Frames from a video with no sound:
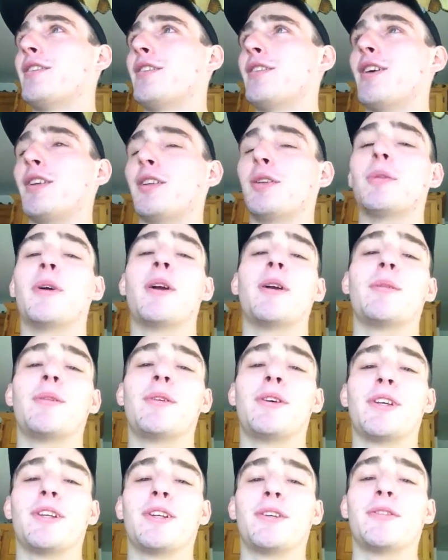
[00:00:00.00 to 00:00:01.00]
along the way
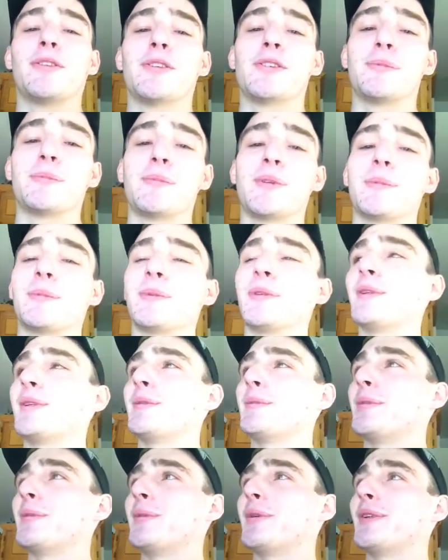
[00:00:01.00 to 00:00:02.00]
we'll interview some people, and
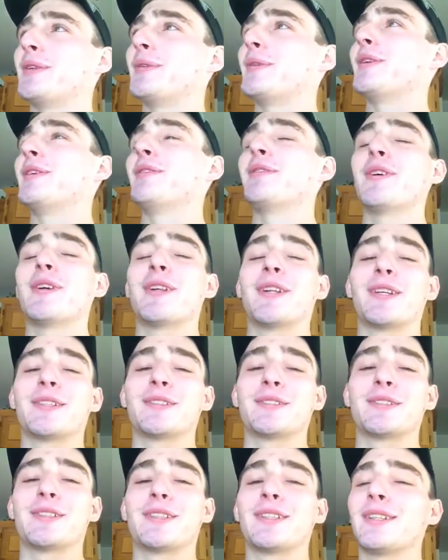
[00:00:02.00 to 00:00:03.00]
it'll be really, really fun,
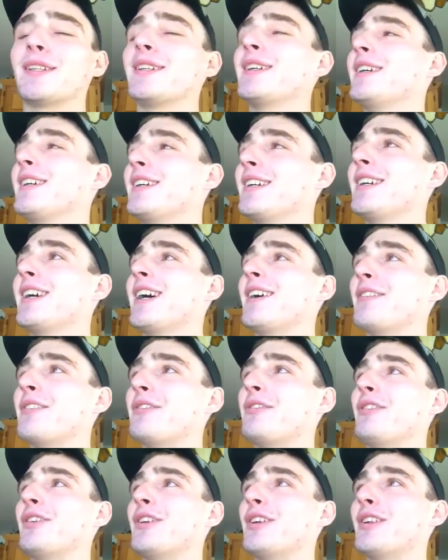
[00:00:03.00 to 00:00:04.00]
actually. I have
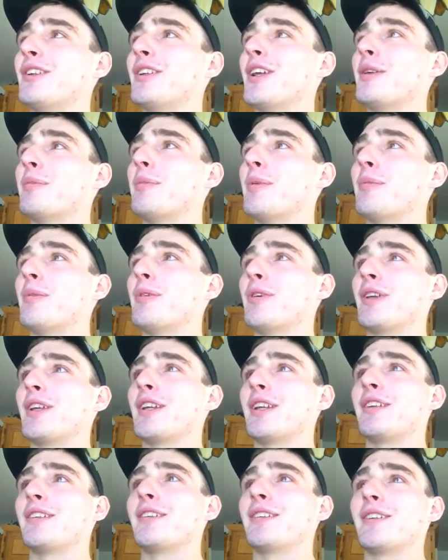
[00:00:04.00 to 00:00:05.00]
a feeling a lot of people will
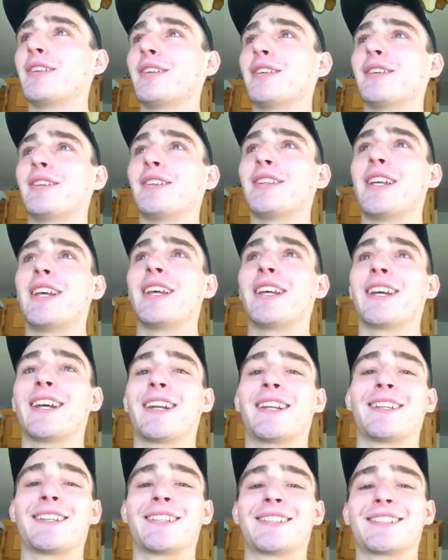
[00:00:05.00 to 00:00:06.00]
get a good kick
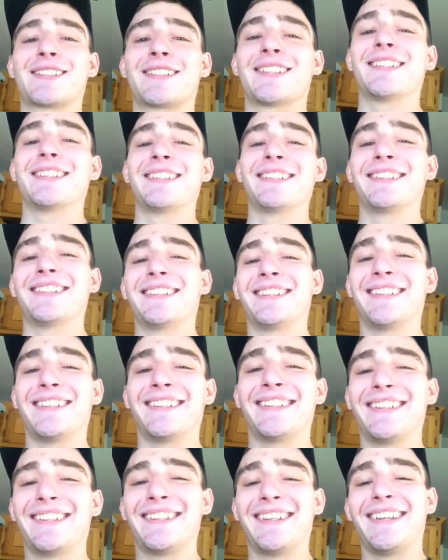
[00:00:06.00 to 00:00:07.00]
out of this.
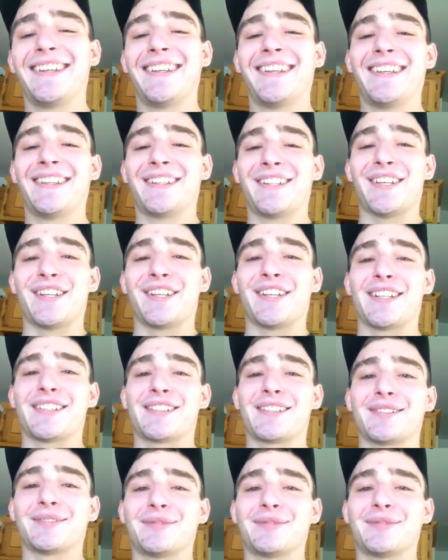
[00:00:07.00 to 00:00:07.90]
Later, guys.